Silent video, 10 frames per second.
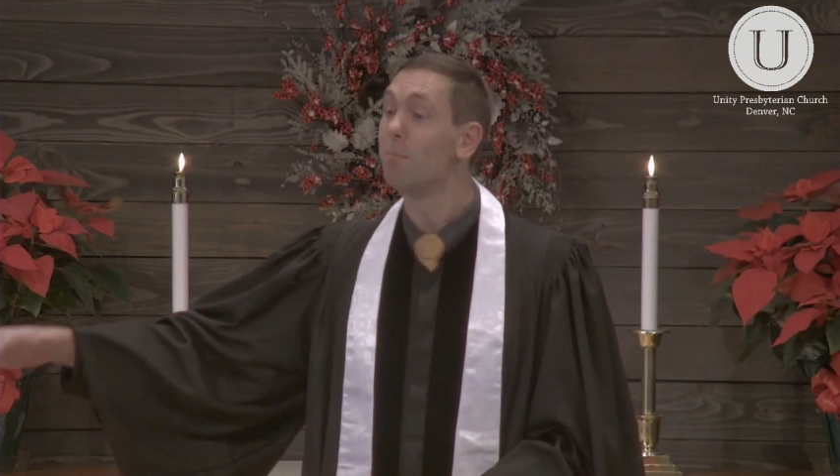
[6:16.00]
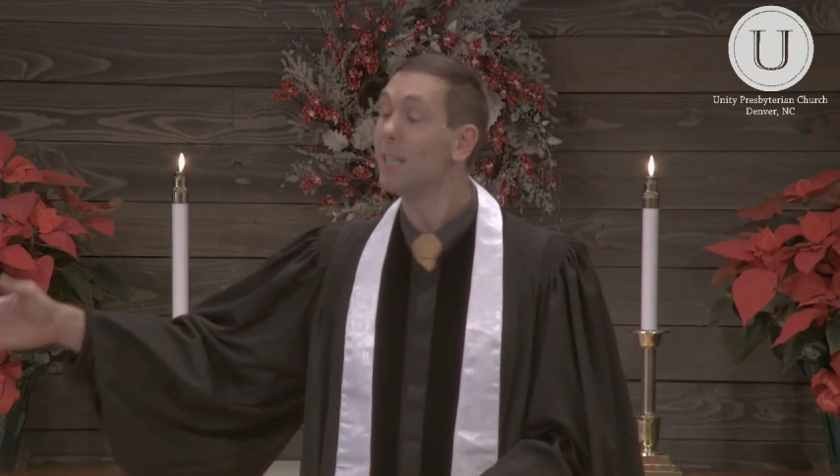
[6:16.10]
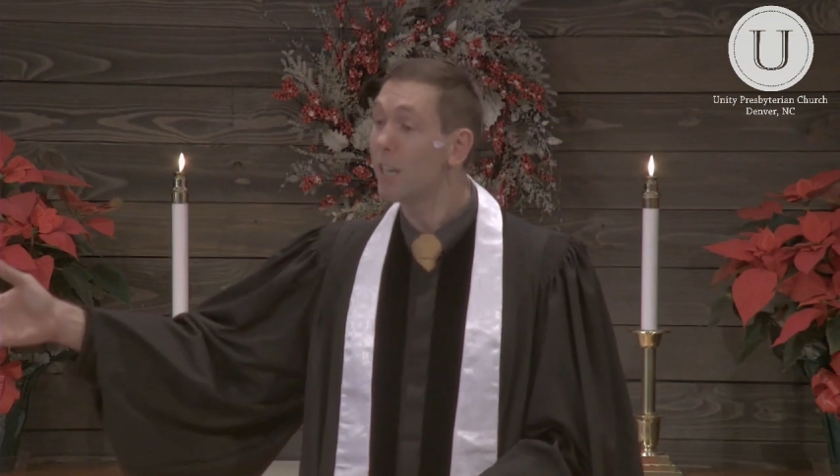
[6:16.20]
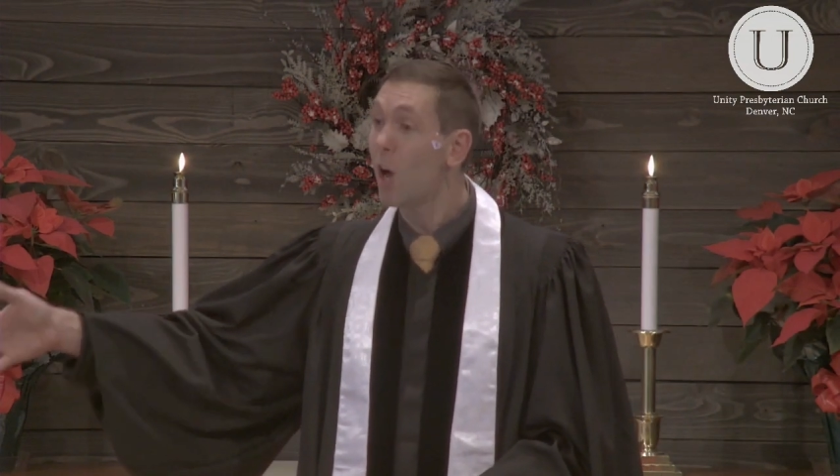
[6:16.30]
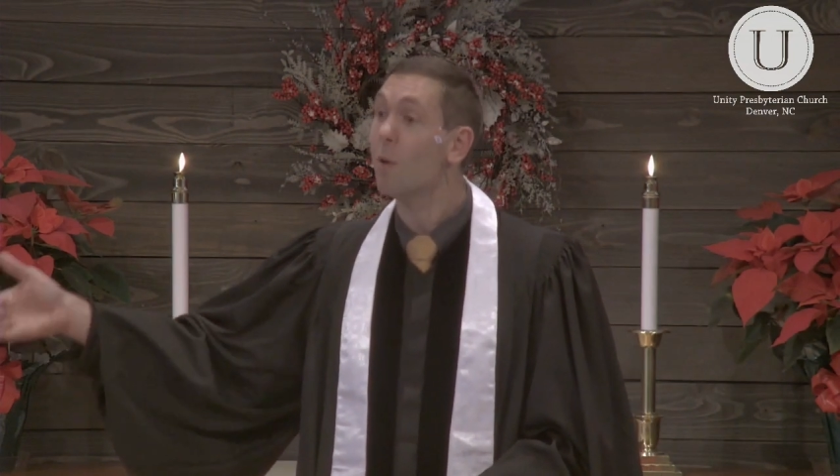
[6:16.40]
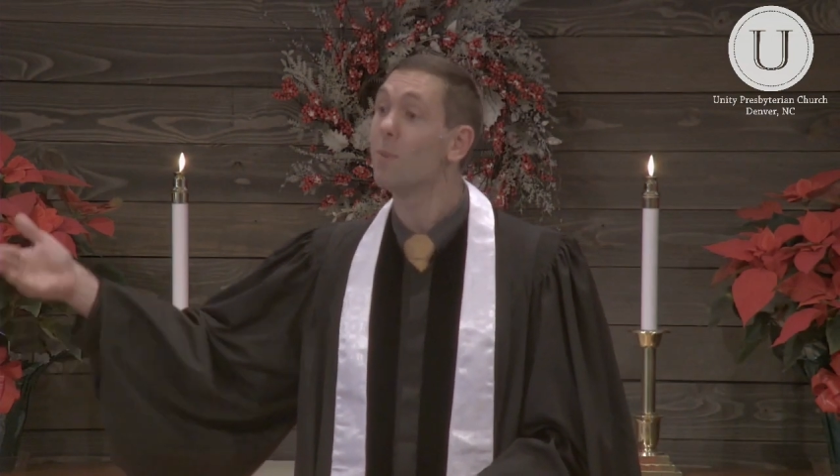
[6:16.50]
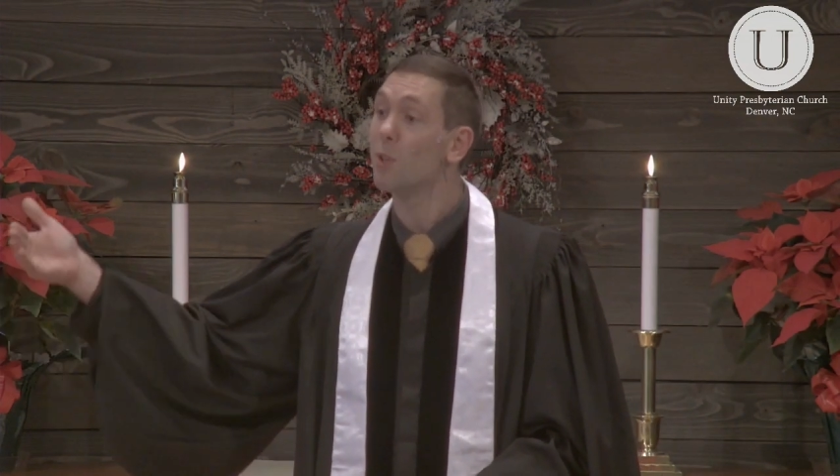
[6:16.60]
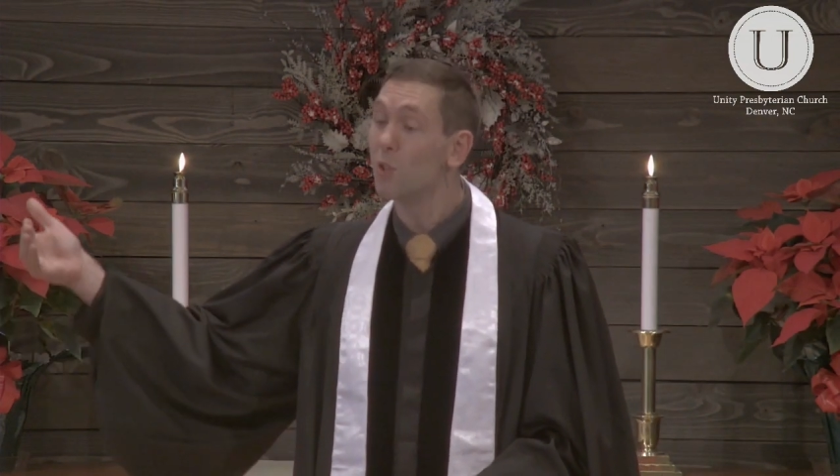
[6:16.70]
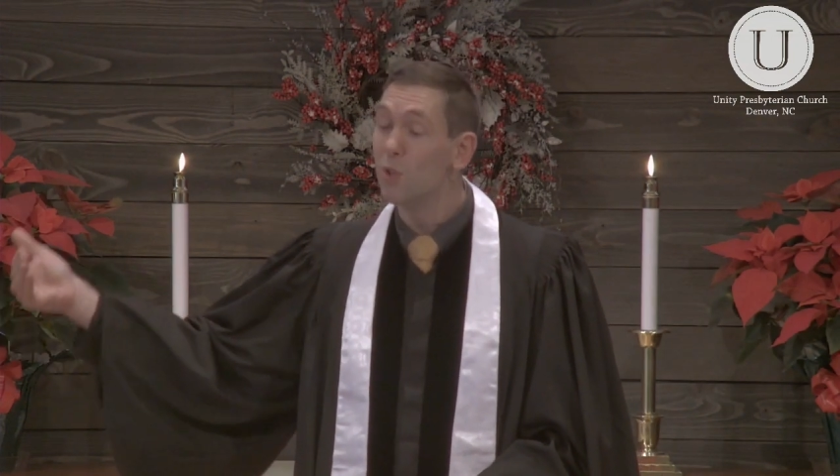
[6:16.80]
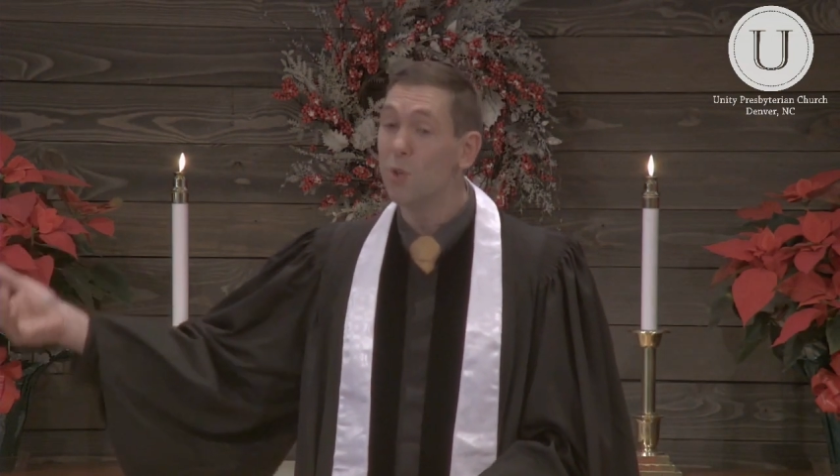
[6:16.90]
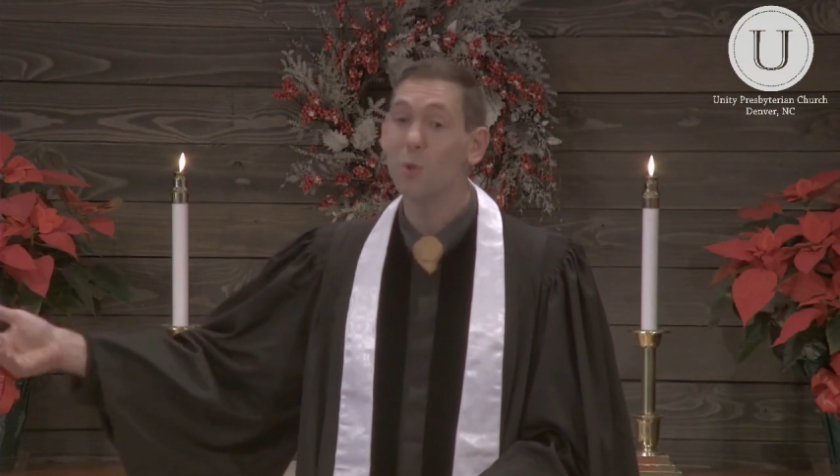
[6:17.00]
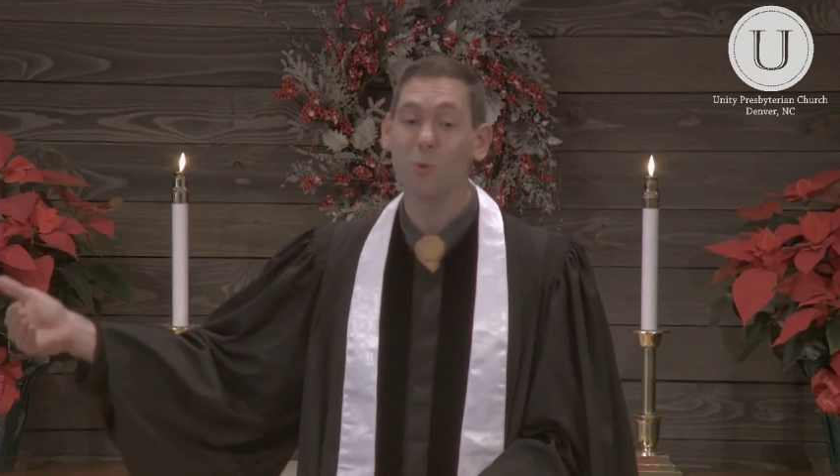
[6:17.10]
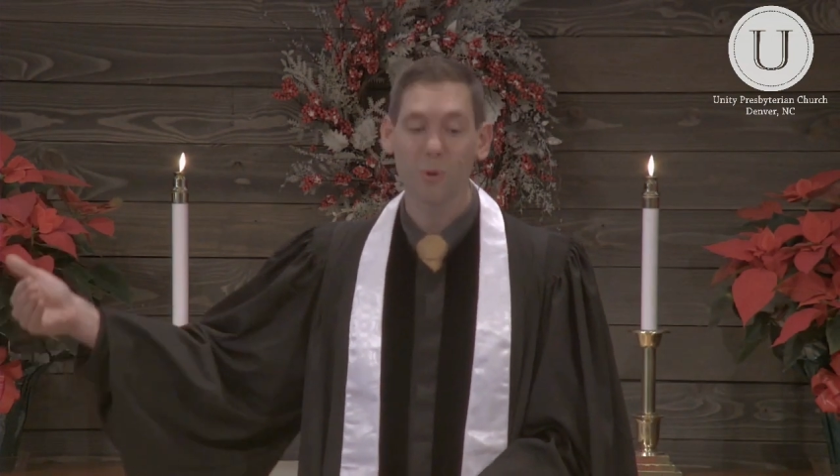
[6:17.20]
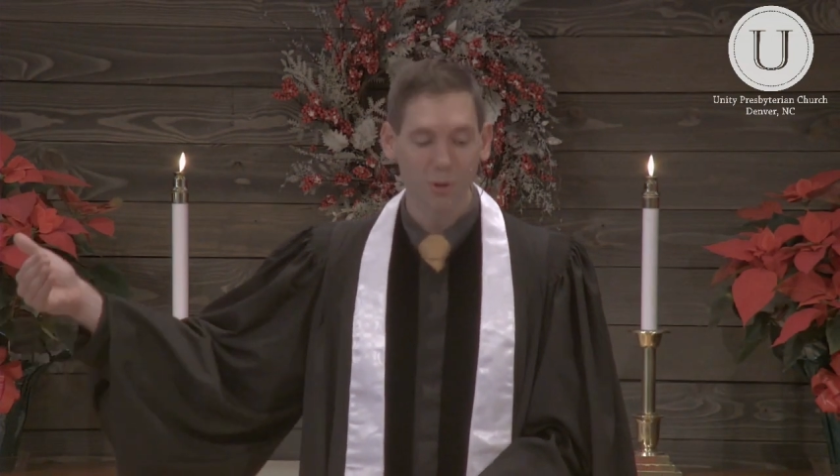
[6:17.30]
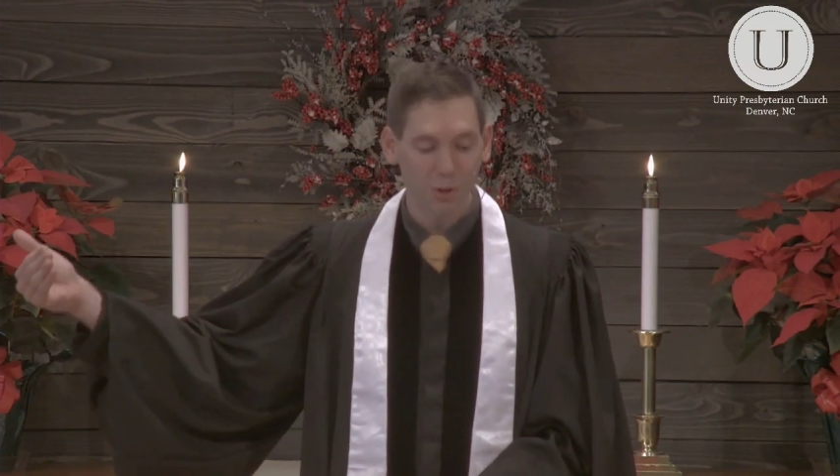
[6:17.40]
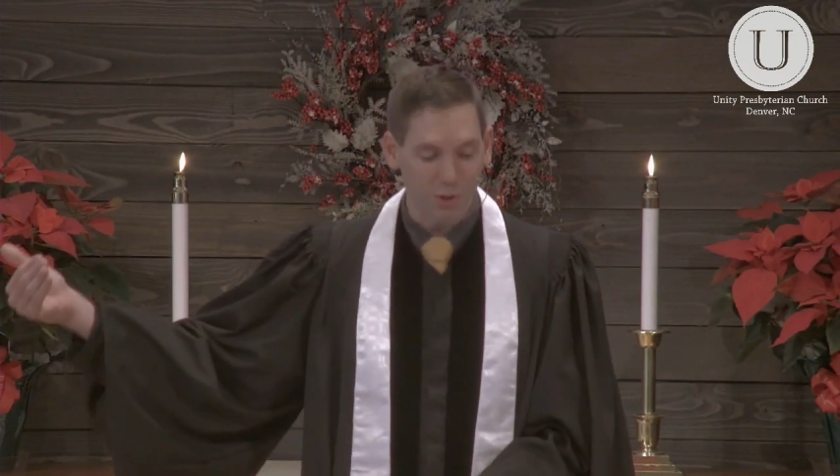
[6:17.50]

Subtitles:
become new